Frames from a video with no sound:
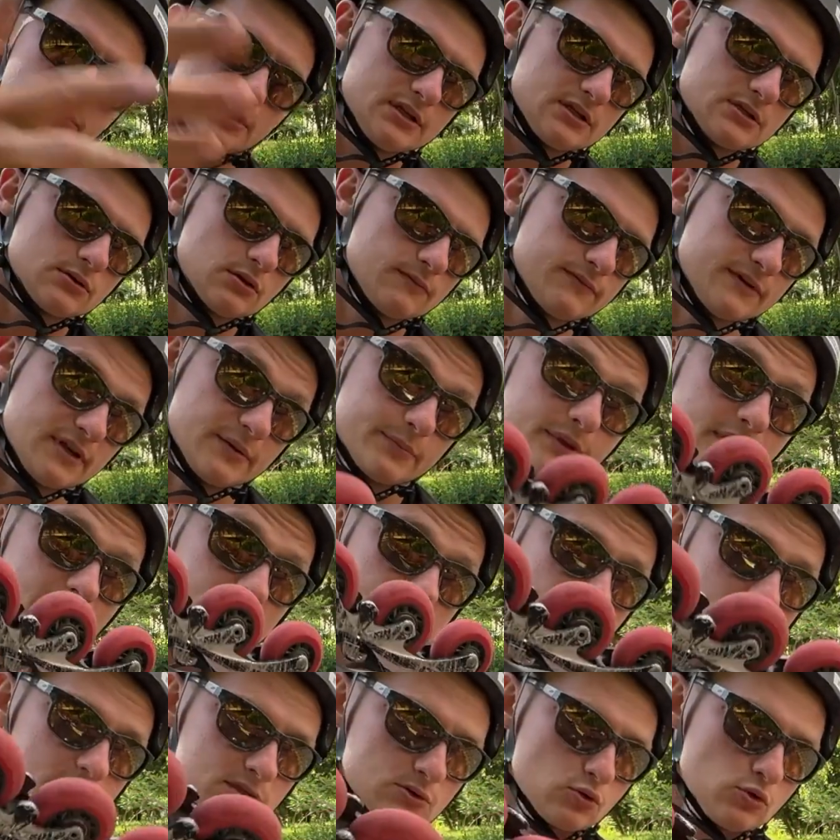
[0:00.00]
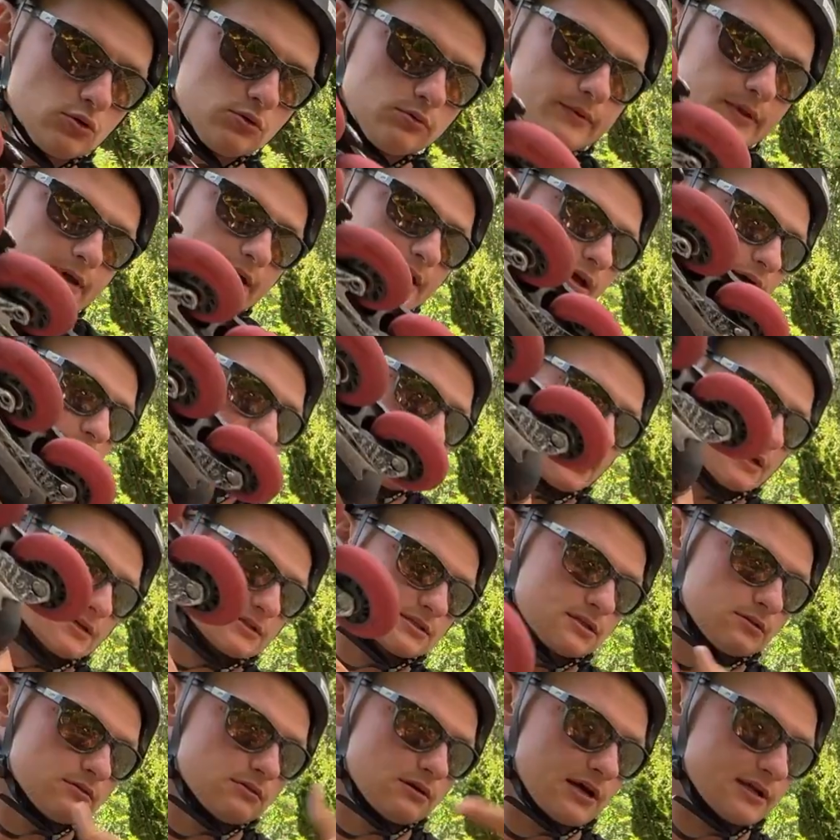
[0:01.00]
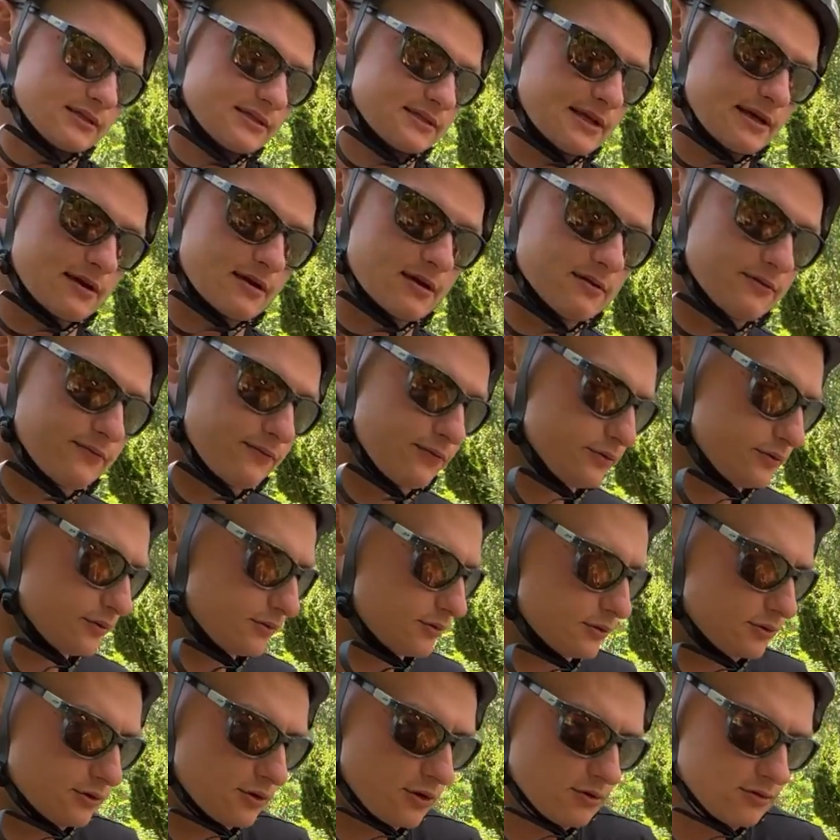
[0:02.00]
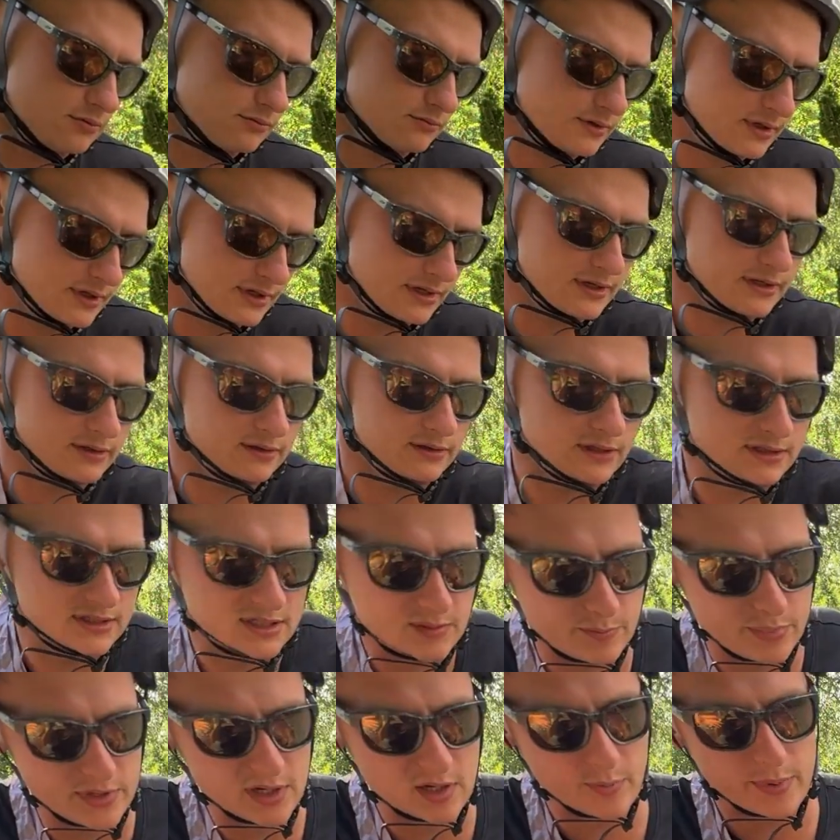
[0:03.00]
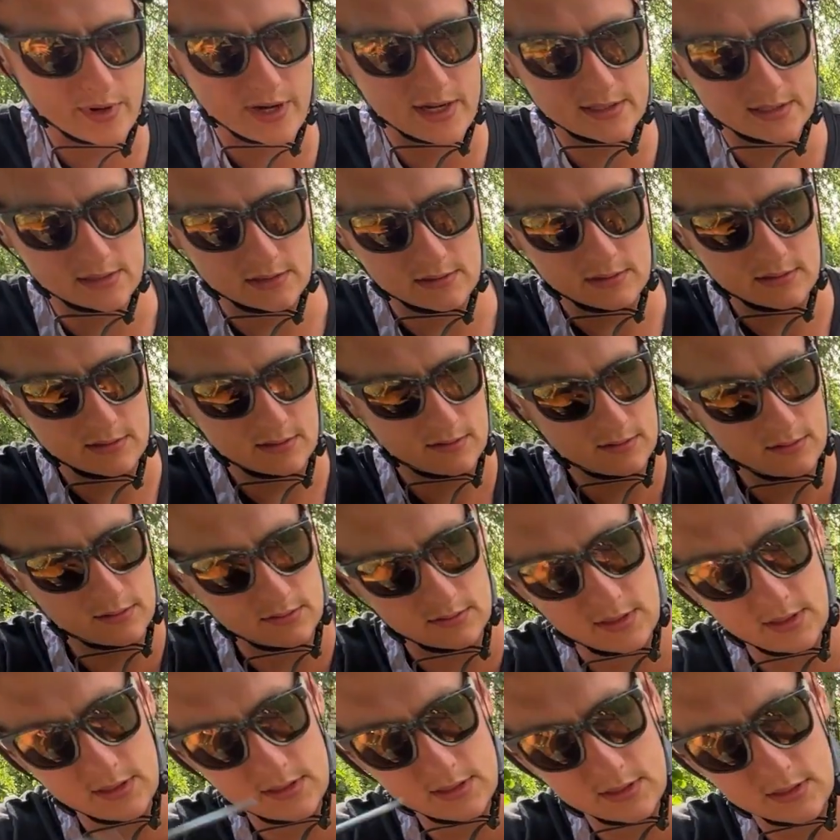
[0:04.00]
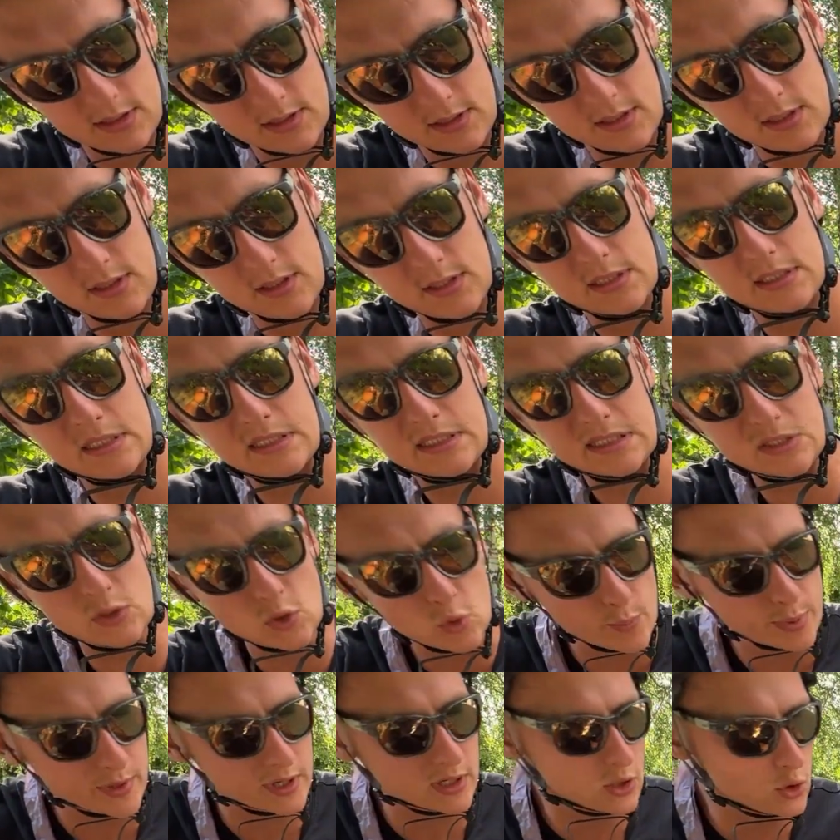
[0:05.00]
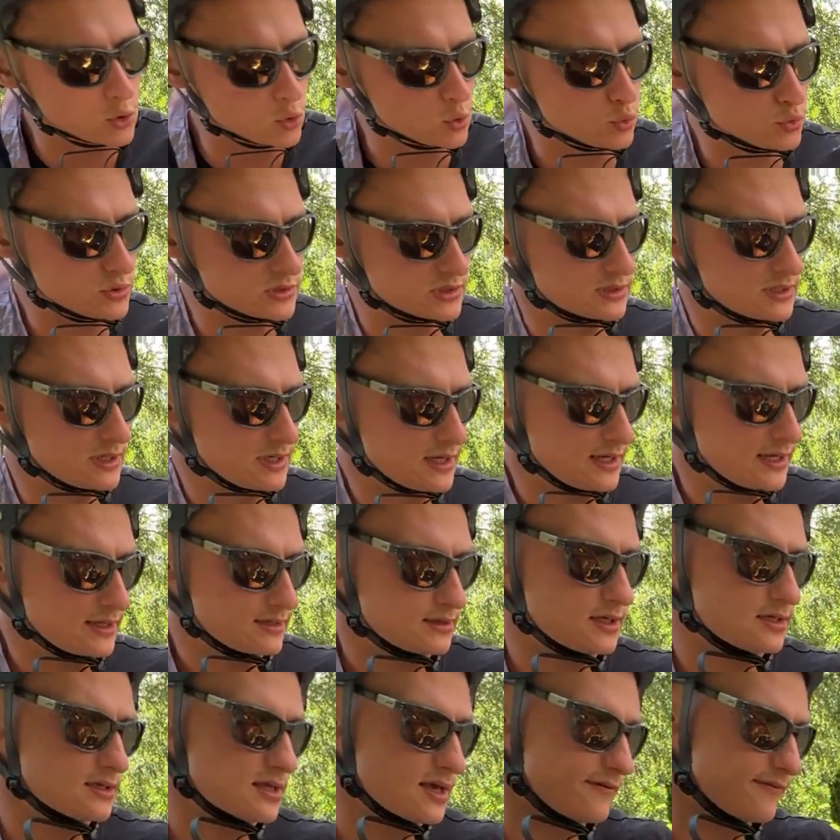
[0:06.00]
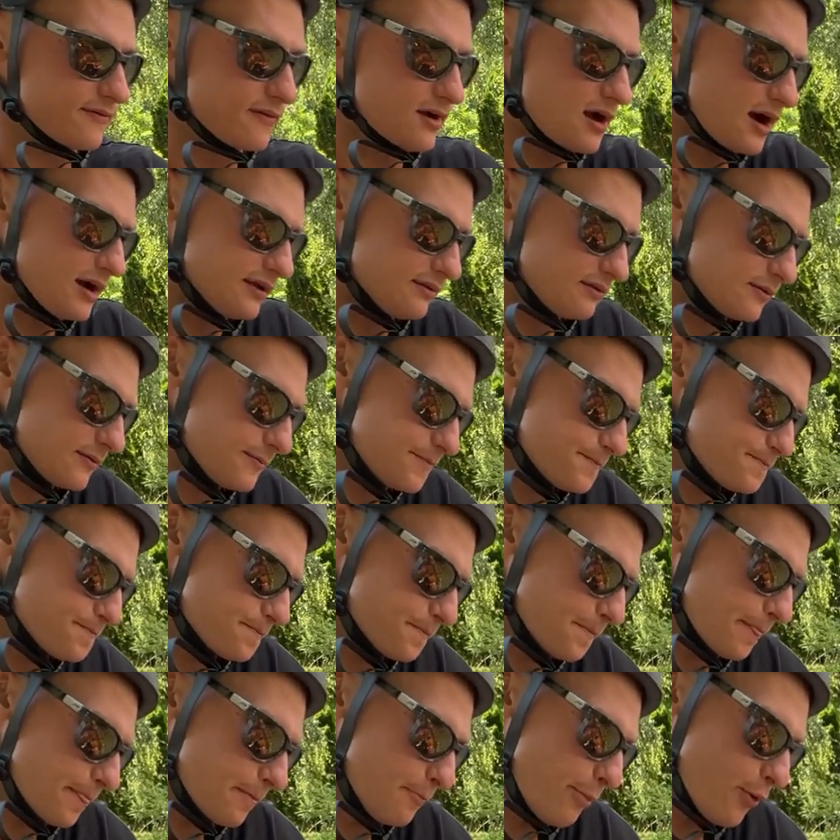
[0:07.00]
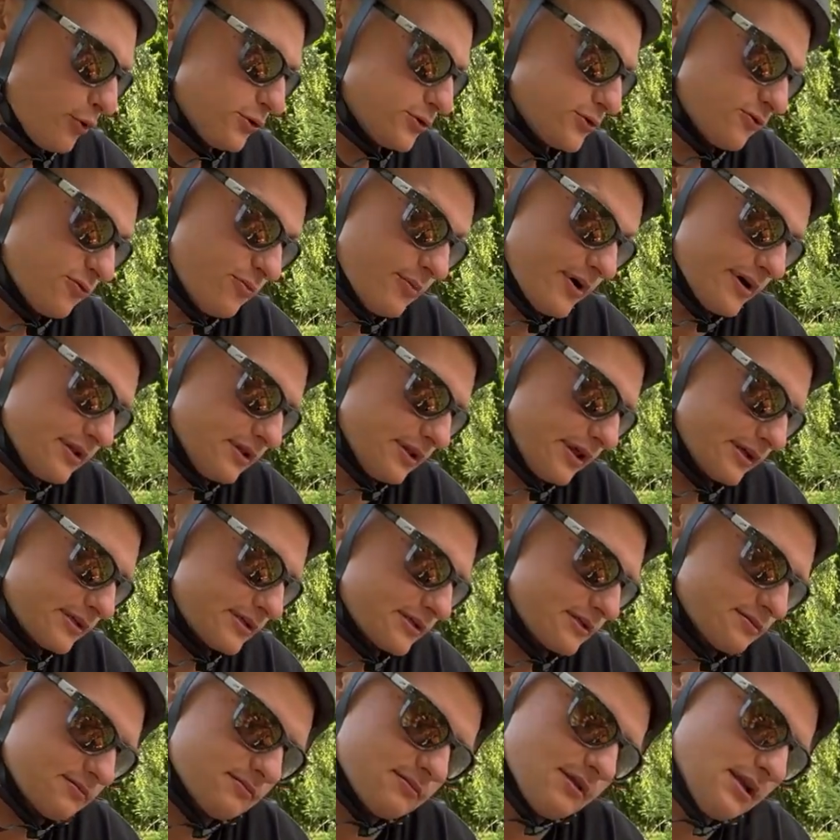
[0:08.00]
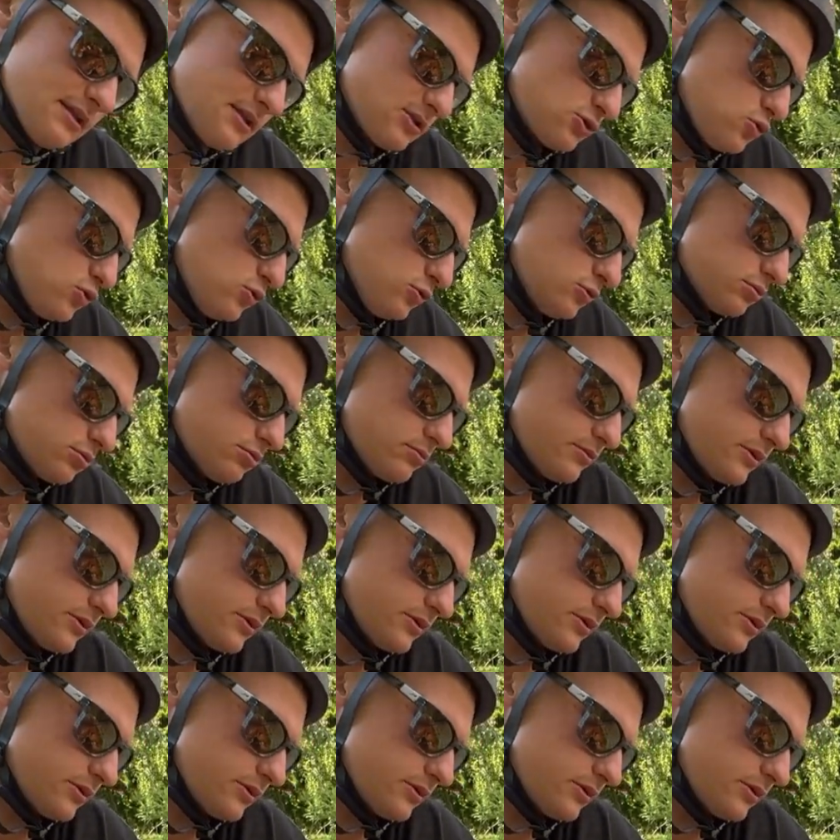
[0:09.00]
That's not flipped, and that's cool. I still got second foot, you know. That's a big present. That's a super news that I've got both of my legs. That's cool.